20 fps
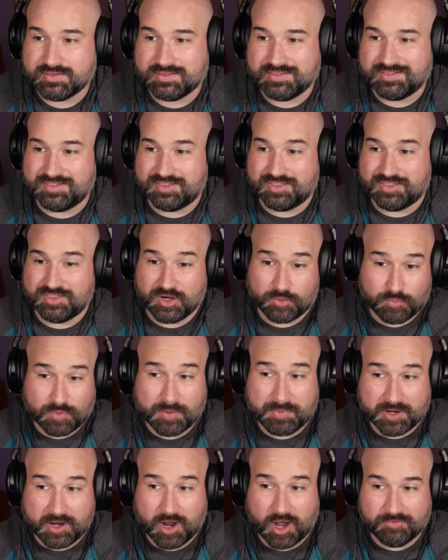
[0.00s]
they're
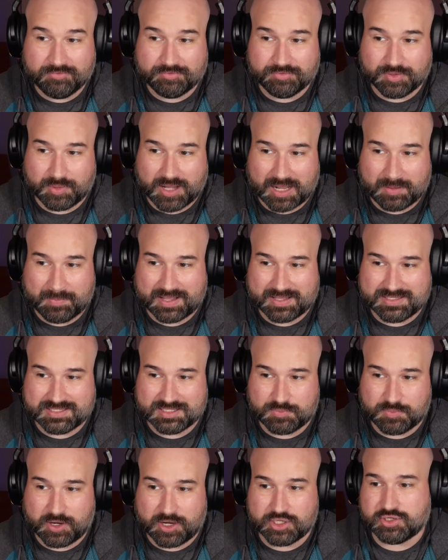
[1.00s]
ripping off the Black Bat's
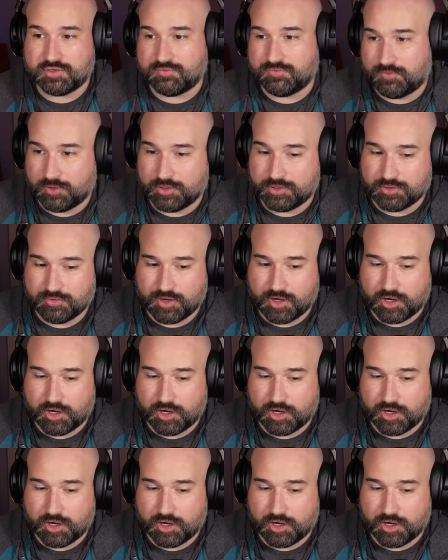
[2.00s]
inspiration for or,